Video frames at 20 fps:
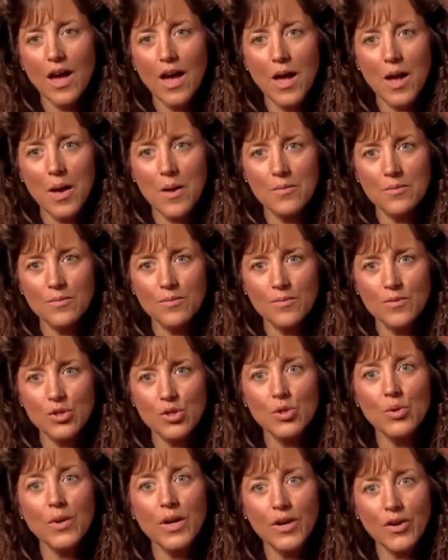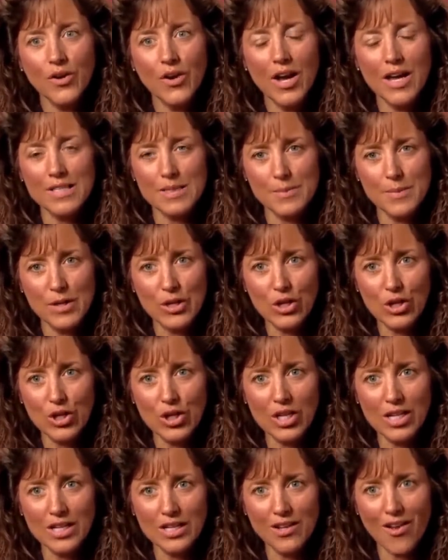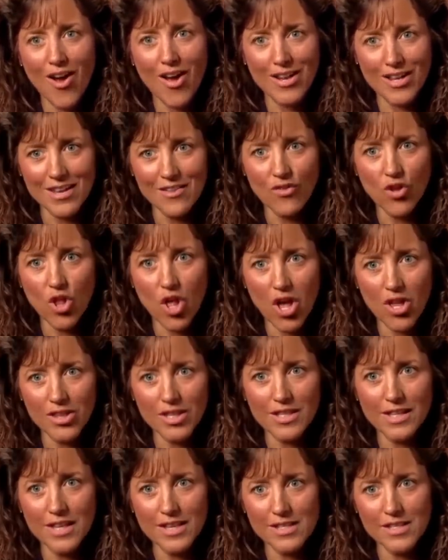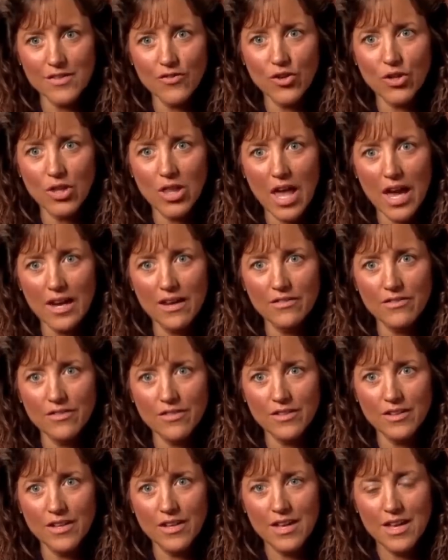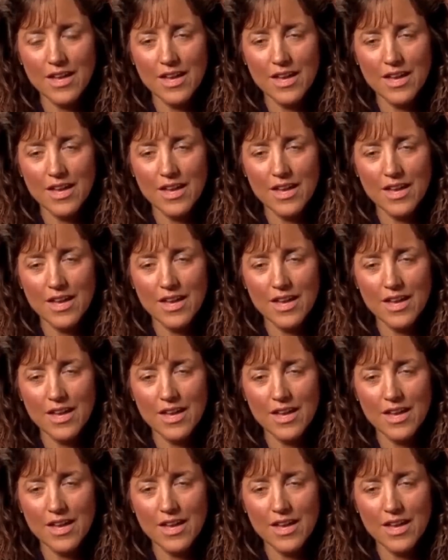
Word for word: um, doing her husband good and not evil all the days of her life.